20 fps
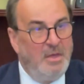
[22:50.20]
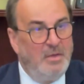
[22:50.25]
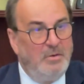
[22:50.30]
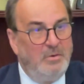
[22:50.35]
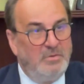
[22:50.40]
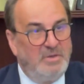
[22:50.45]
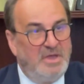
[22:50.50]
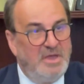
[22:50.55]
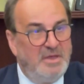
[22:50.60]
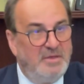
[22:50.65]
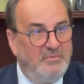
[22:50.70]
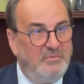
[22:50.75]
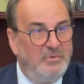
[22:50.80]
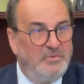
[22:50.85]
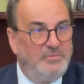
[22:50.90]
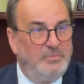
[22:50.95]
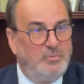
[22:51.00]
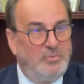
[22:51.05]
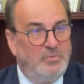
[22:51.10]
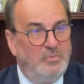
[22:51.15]
looking
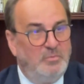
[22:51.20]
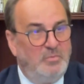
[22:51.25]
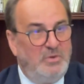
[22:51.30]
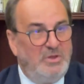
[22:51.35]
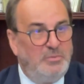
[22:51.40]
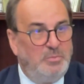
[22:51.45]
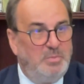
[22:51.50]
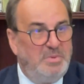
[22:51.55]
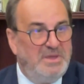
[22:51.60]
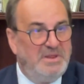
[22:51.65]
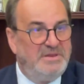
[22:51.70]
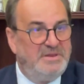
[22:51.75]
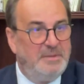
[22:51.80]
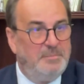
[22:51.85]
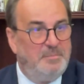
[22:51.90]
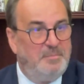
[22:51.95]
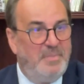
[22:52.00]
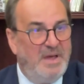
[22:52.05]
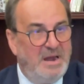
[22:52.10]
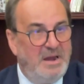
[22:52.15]
what would be the
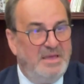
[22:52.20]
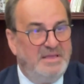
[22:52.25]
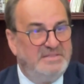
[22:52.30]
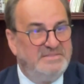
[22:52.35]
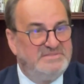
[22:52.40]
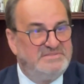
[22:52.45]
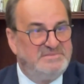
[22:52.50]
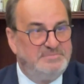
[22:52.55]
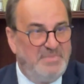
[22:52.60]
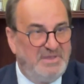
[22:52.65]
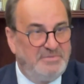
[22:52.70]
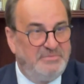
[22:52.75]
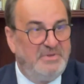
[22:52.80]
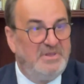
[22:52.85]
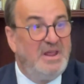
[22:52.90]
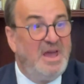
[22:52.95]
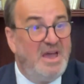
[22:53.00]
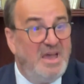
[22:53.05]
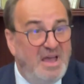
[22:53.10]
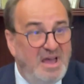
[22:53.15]
balance
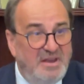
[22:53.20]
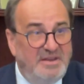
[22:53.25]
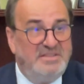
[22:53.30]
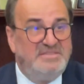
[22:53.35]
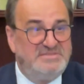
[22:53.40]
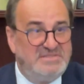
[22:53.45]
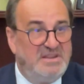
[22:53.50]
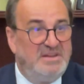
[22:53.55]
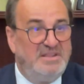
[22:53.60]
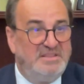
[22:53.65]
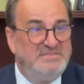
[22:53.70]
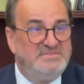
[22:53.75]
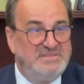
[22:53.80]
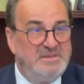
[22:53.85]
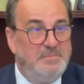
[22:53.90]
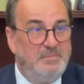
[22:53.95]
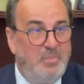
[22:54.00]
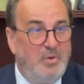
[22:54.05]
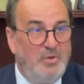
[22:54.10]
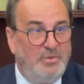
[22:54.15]
between. I understand it's
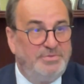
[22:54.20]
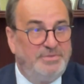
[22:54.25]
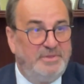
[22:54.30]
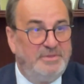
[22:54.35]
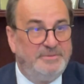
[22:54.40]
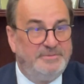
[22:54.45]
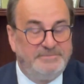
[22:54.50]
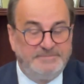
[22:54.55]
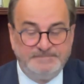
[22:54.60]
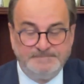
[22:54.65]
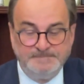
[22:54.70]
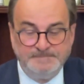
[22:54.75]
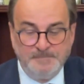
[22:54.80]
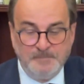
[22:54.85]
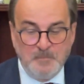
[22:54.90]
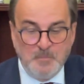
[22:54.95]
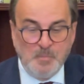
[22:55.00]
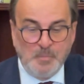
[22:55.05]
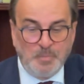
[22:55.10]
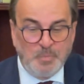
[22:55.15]
important,
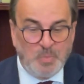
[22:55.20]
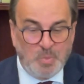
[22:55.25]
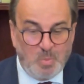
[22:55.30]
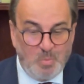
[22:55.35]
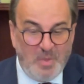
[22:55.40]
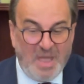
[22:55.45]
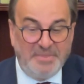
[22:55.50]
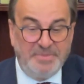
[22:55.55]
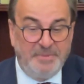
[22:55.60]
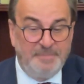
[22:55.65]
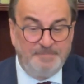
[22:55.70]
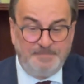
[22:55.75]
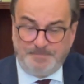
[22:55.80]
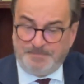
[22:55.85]
but